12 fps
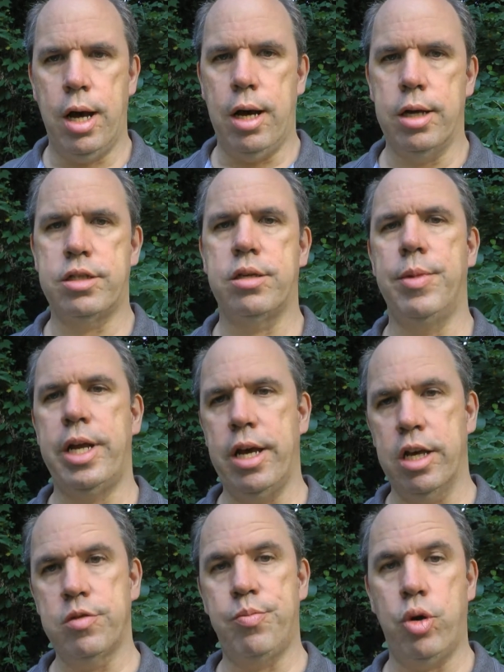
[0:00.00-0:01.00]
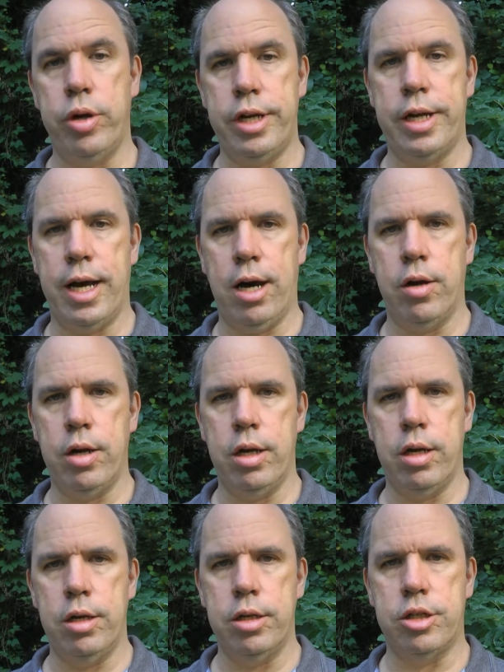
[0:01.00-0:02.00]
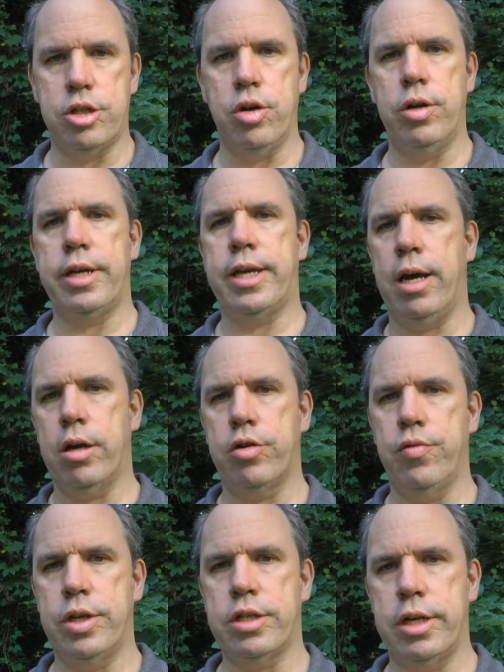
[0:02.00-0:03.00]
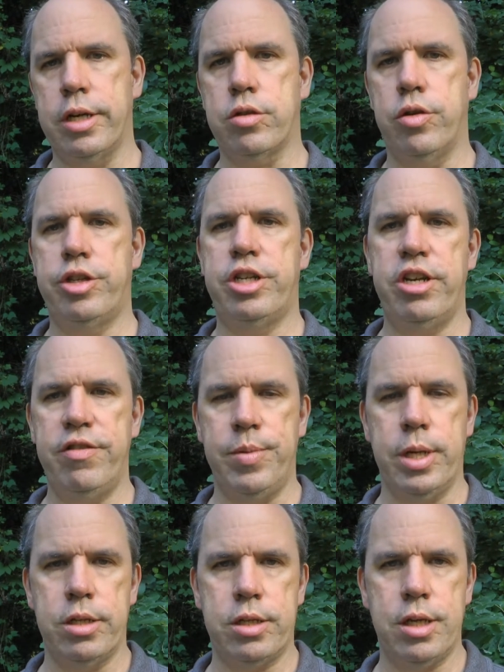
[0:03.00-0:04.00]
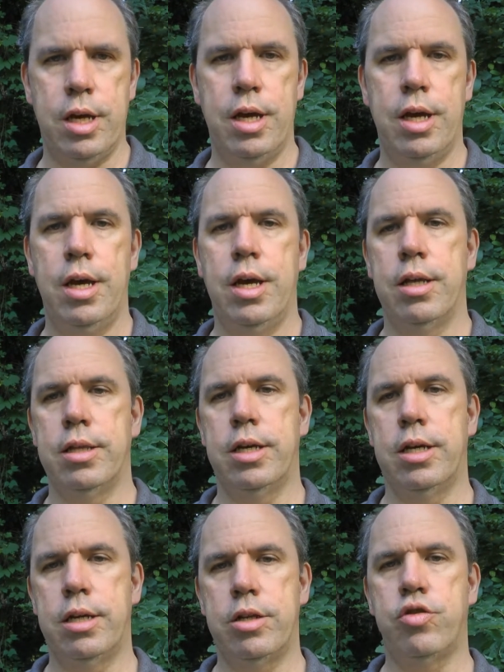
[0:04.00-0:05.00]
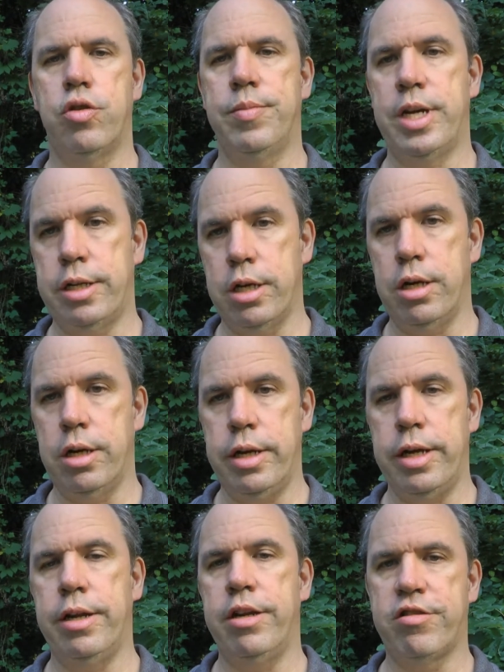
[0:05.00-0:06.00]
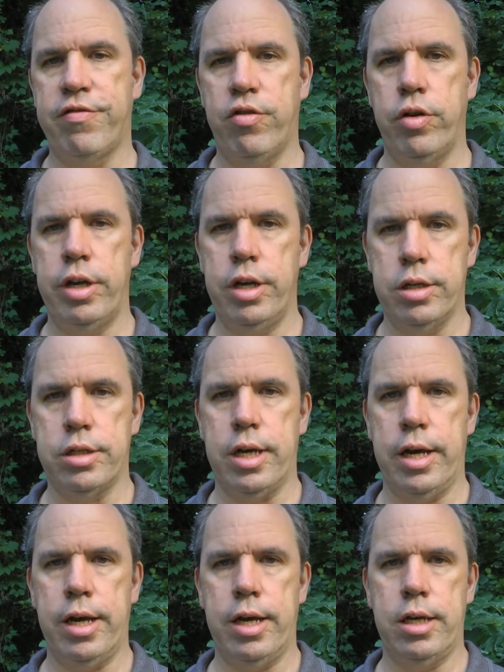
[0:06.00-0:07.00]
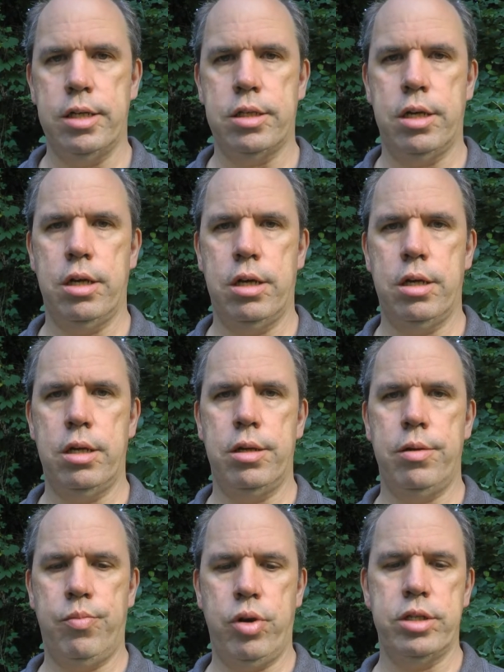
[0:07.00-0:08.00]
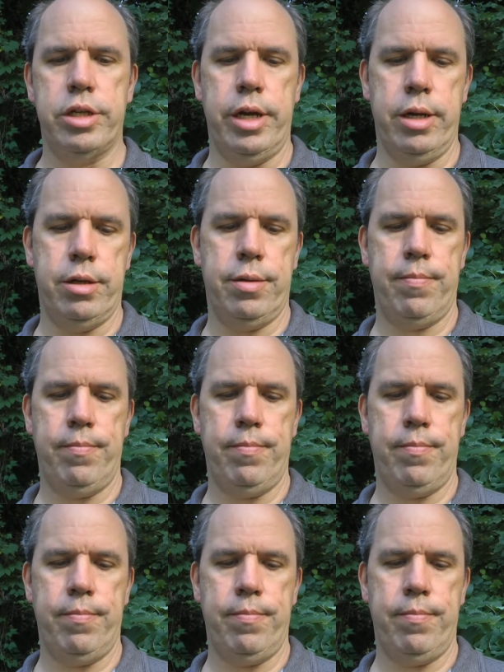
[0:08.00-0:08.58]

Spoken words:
somebody else pointed out certain characteristics or achievements that Trump had done in his 4 years as president.